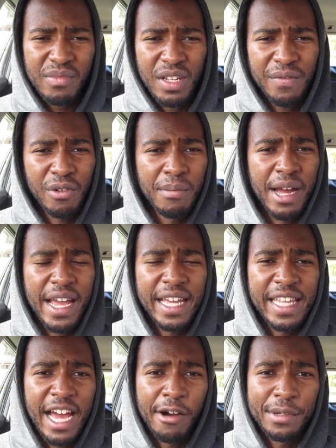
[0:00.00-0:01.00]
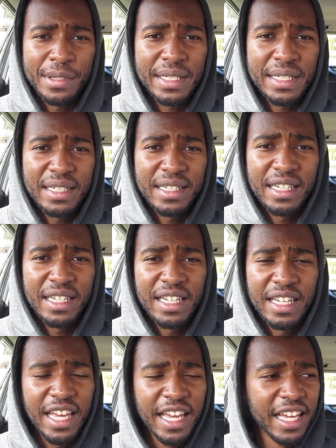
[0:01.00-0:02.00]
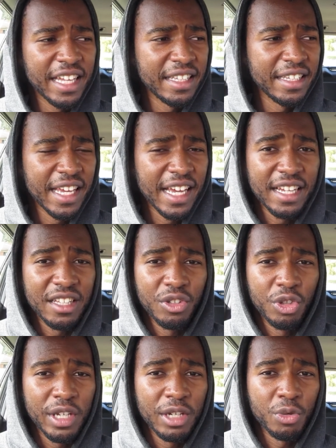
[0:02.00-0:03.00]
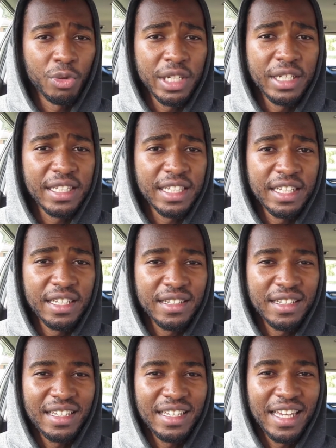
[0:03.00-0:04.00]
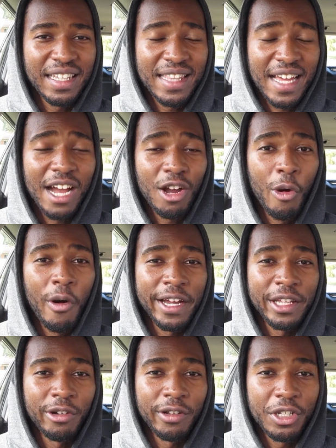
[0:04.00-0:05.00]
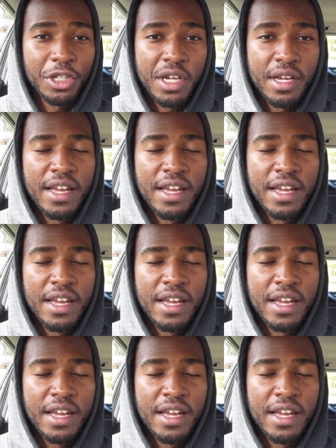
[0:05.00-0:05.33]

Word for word: for about eight hours, and yeah, you can really get that acquired knowledge.